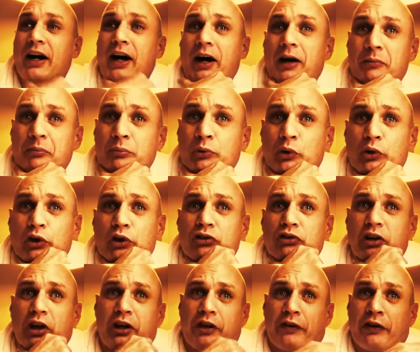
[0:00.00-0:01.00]
I brought a
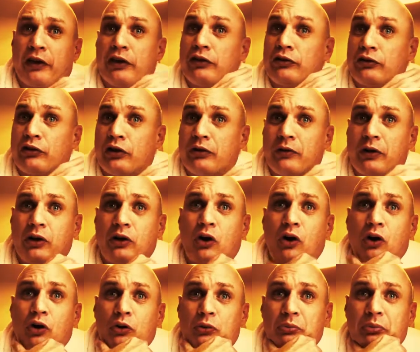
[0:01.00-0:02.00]
jacket thinking it's gonna be
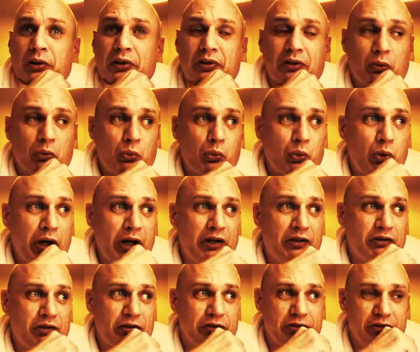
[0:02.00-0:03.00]
cold, but the wet
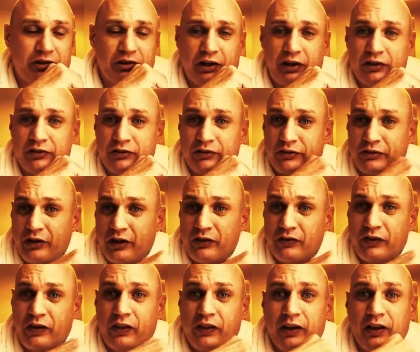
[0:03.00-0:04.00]
just changes
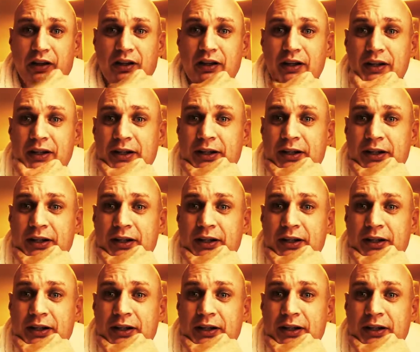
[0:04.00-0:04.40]
everything.